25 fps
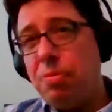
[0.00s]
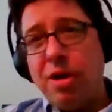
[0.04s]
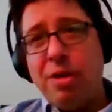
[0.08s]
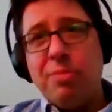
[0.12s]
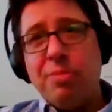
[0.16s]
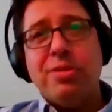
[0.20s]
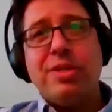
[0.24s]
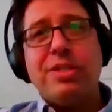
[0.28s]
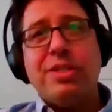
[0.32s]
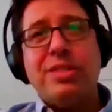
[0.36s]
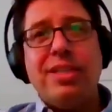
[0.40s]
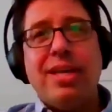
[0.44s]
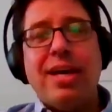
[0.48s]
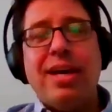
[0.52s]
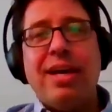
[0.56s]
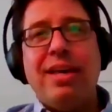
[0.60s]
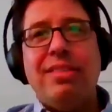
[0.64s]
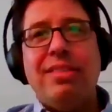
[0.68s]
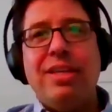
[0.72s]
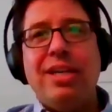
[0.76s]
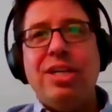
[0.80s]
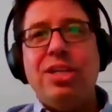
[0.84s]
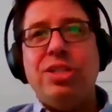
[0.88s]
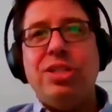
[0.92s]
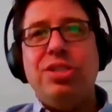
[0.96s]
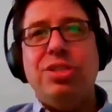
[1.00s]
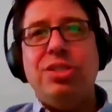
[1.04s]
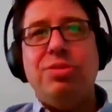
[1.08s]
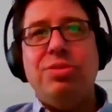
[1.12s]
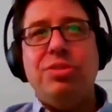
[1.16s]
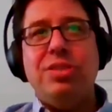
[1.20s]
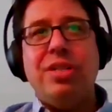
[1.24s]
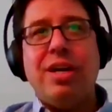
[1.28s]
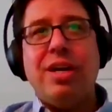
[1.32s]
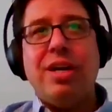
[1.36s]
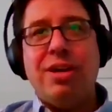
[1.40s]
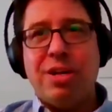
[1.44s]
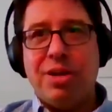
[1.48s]
On the public side, the
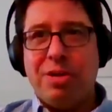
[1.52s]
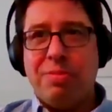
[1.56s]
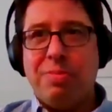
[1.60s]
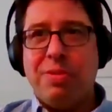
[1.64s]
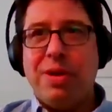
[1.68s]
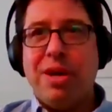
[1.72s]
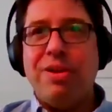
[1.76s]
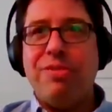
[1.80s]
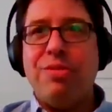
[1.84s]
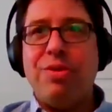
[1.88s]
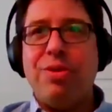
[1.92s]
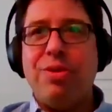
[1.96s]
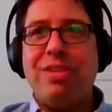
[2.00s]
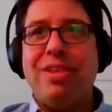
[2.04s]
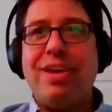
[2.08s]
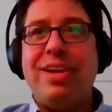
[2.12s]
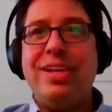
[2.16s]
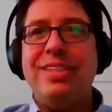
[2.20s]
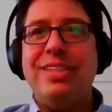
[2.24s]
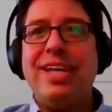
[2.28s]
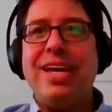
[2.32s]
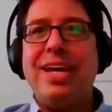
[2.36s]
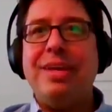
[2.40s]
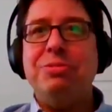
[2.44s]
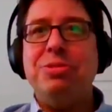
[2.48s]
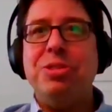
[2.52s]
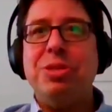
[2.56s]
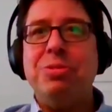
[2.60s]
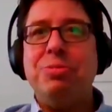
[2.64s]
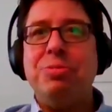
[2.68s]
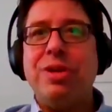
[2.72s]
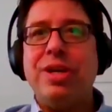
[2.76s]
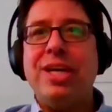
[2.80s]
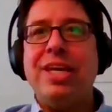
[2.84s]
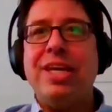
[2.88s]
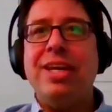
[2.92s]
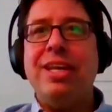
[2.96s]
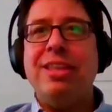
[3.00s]
issue is how you can pay for it a lot of
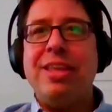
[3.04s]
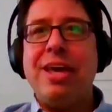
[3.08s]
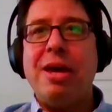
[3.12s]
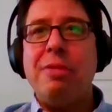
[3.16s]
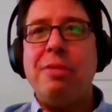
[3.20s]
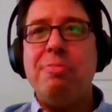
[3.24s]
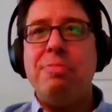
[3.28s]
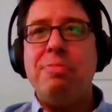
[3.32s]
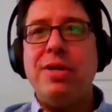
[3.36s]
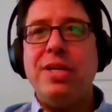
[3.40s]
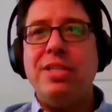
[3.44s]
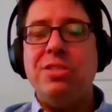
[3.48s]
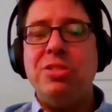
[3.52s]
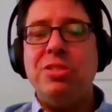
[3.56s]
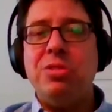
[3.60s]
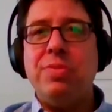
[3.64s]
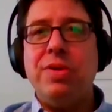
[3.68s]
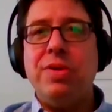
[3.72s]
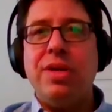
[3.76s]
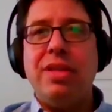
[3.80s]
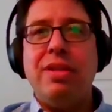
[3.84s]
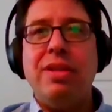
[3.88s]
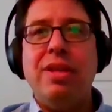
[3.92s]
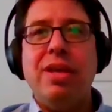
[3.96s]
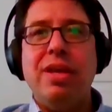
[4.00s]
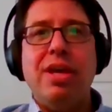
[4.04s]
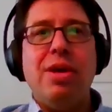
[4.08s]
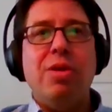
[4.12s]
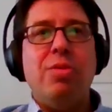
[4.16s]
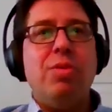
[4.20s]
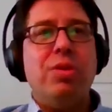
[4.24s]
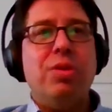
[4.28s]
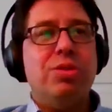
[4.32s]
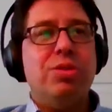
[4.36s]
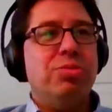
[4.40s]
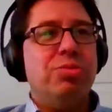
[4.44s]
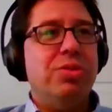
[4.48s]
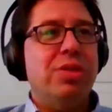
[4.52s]
times. So bringing in that piece has
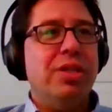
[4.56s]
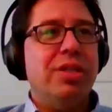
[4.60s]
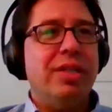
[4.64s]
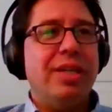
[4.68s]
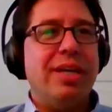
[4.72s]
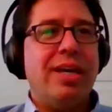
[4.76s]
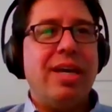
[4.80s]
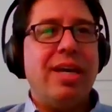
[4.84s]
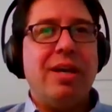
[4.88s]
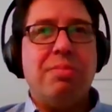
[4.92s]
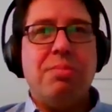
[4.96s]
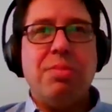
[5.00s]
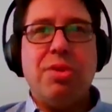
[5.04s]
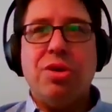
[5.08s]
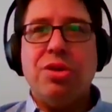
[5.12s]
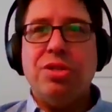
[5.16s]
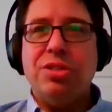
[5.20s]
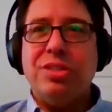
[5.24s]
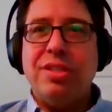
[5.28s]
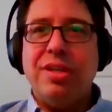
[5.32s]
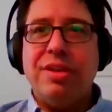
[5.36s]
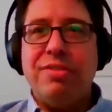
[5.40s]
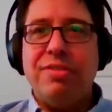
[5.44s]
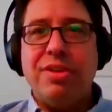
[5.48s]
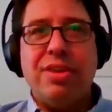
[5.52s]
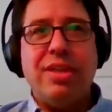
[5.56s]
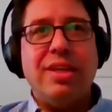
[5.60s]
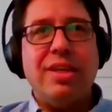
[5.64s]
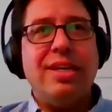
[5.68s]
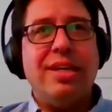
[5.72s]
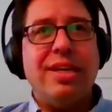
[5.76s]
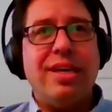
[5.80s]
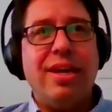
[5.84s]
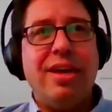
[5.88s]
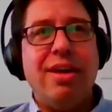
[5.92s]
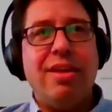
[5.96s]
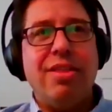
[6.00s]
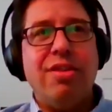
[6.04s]
been what's really kind of merged
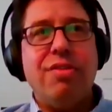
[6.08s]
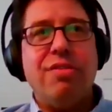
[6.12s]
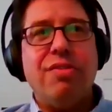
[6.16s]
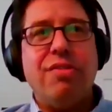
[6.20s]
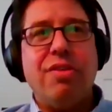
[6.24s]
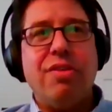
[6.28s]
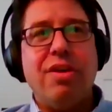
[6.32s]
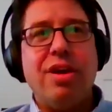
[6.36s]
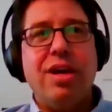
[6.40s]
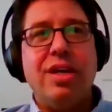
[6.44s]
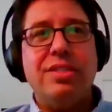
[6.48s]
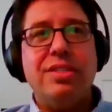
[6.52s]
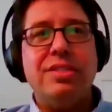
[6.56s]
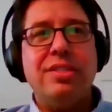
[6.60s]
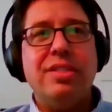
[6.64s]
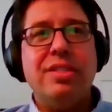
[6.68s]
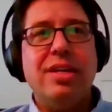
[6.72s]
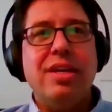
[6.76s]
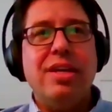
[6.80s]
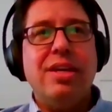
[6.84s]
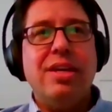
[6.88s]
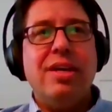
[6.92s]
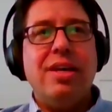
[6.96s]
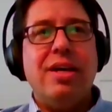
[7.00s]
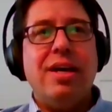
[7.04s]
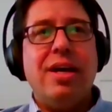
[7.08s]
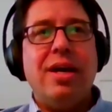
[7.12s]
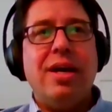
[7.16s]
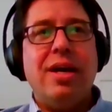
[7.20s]
everything together for us.